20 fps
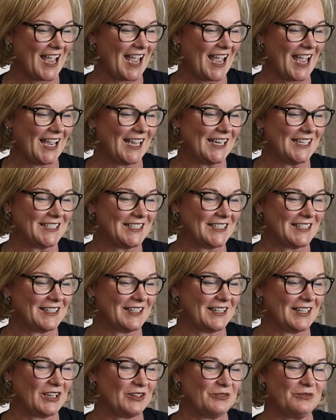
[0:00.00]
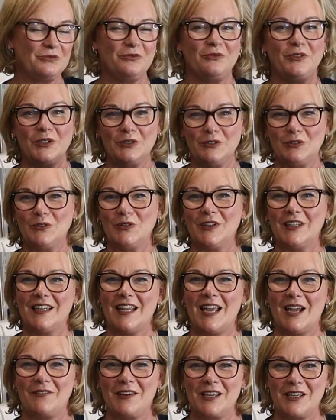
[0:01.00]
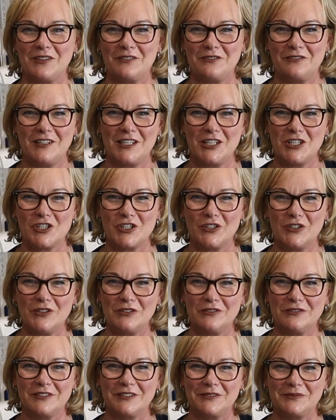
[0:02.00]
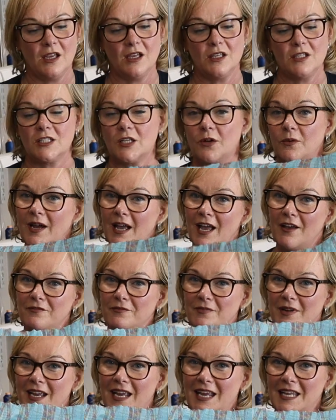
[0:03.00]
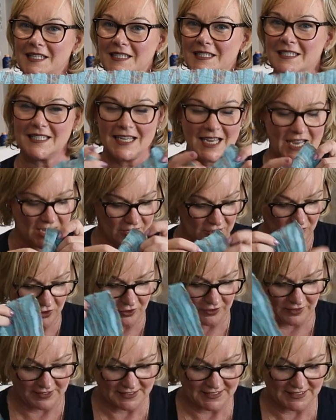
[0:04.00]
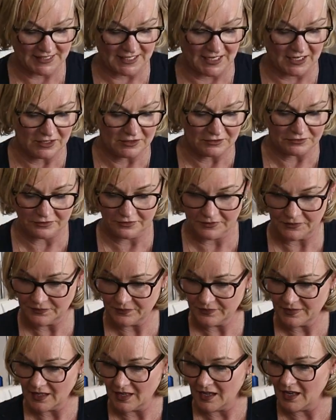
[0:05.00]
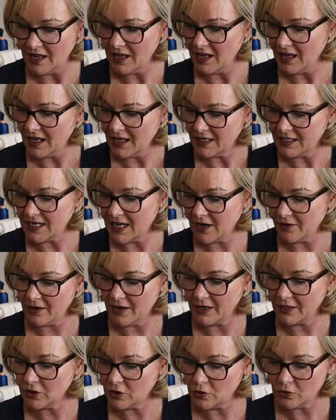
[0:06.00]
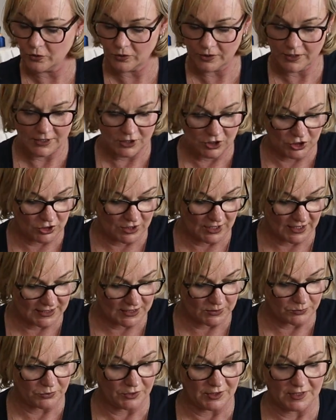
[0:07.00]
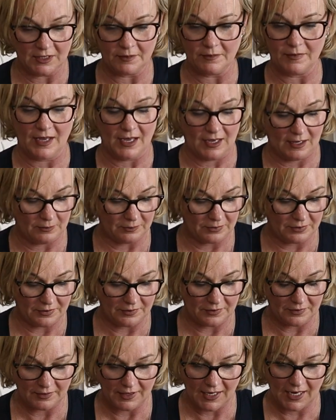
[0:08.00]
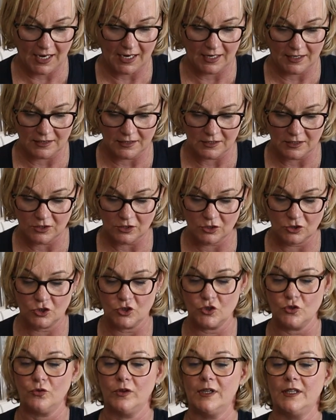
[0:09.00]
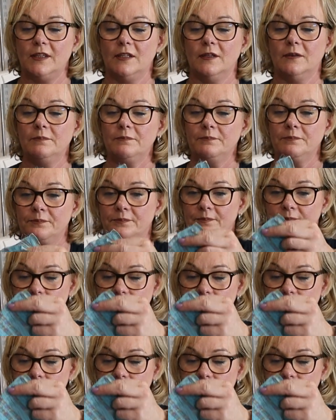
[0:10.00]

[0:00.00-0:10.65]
and then we'll look at how we're going to finish it off. So I have my ends cut on the scarf. Now I could just bring them up and join them,